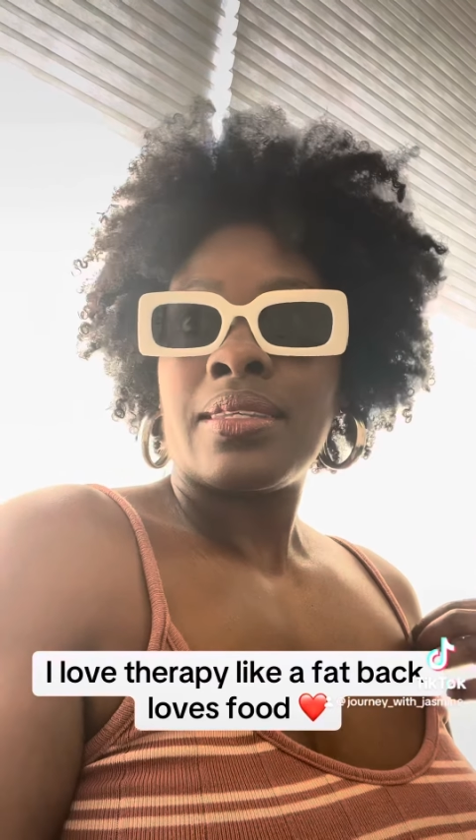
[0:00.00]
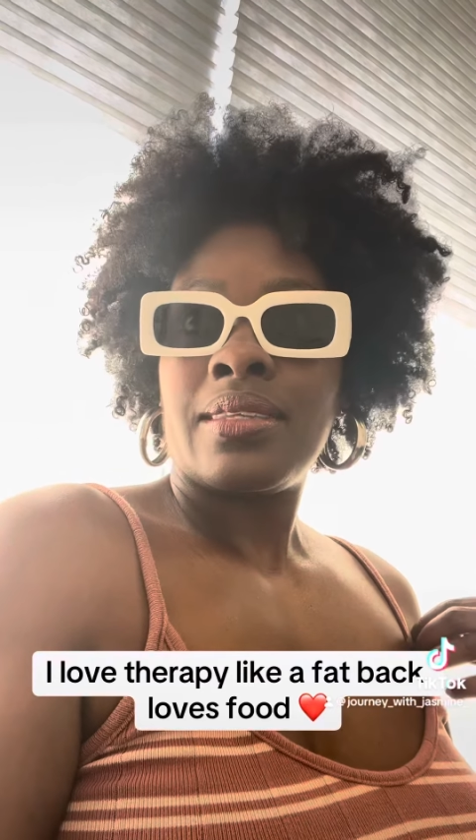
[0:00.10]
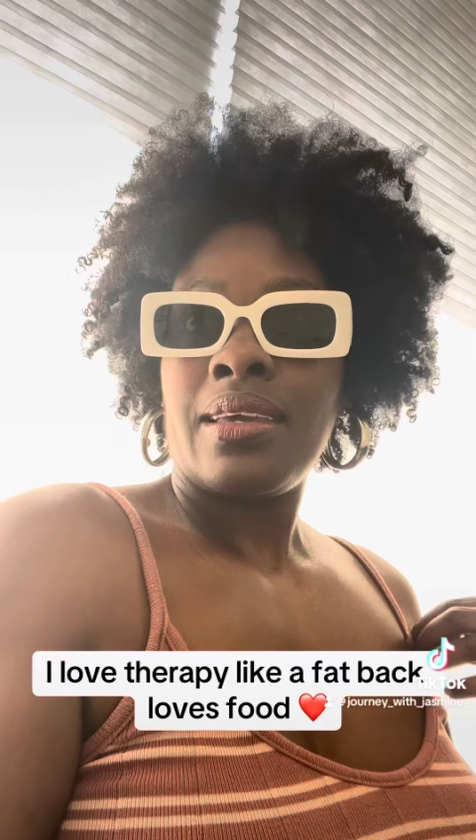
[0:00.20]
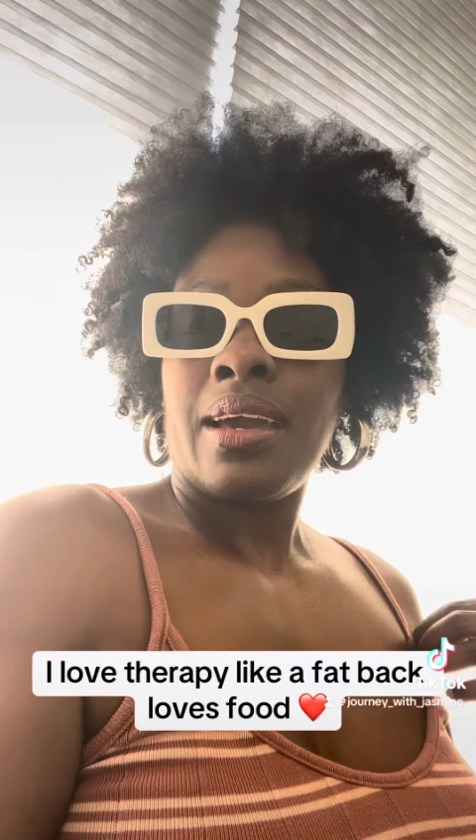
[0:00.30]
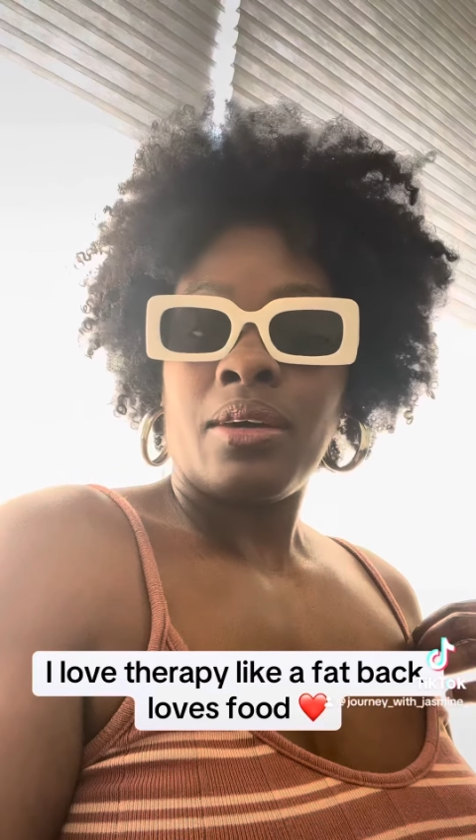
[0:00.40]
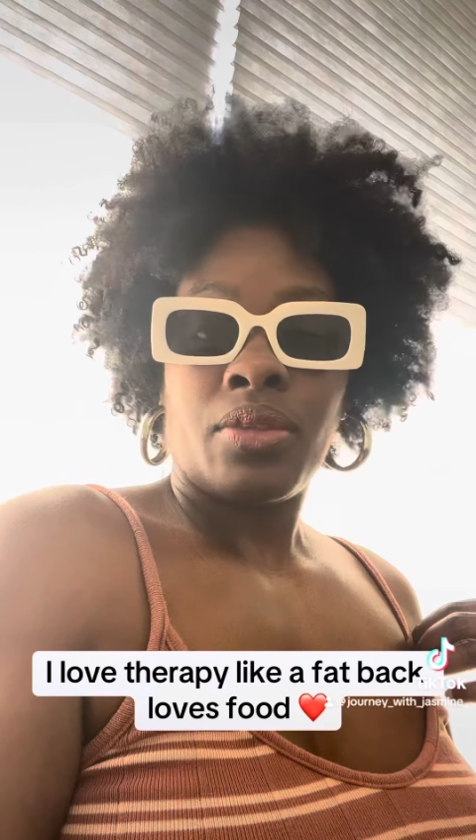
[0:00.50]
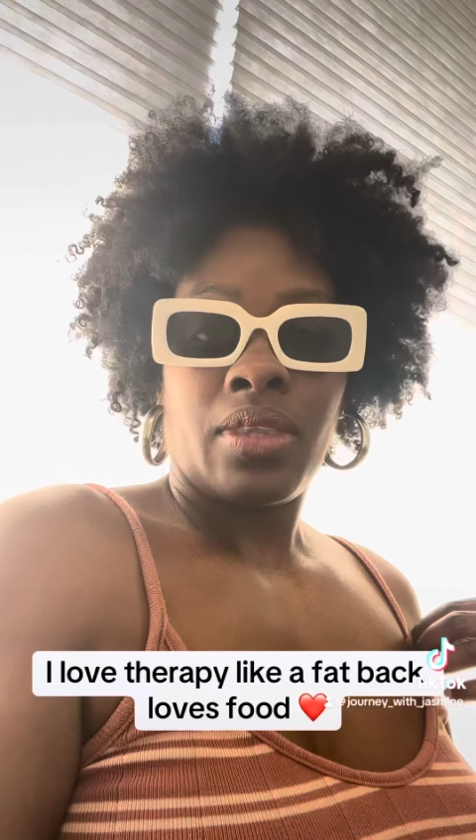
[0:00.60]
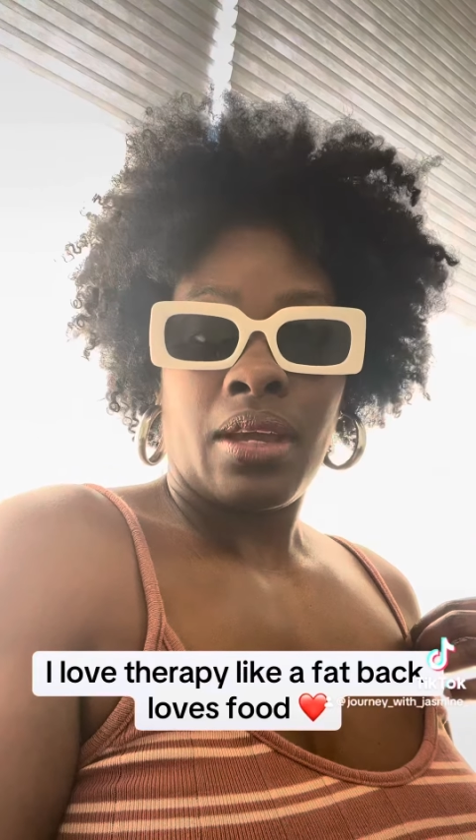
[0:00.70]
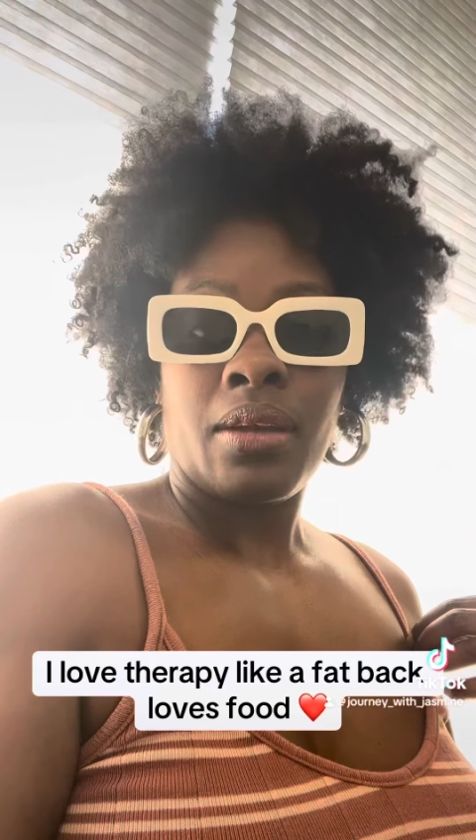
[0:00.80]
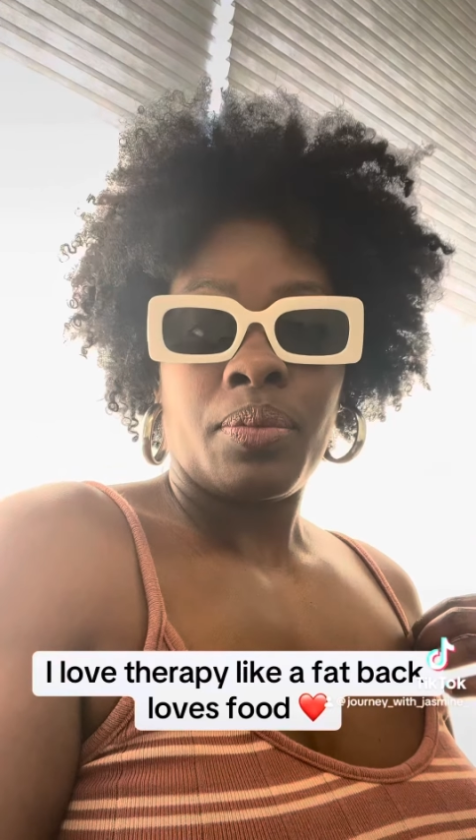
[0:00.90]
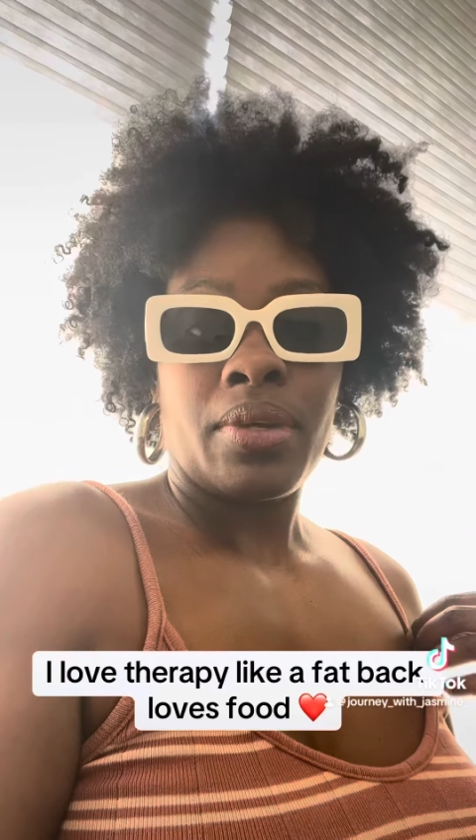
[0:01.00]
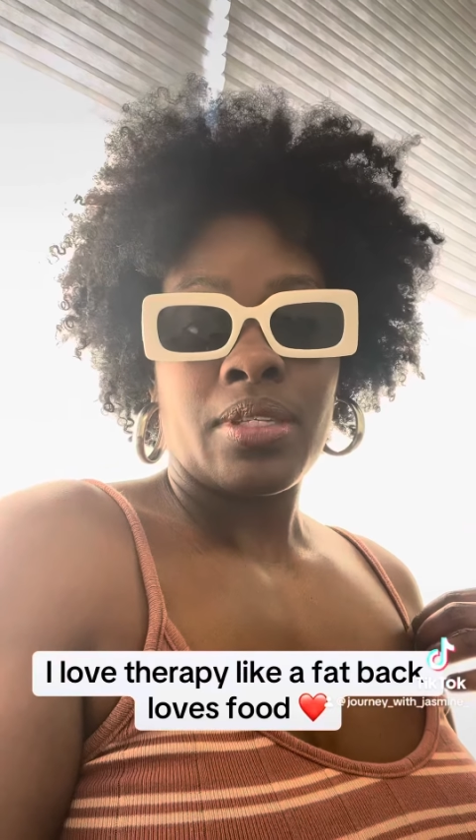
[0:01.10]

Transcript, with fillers: seek out therapy,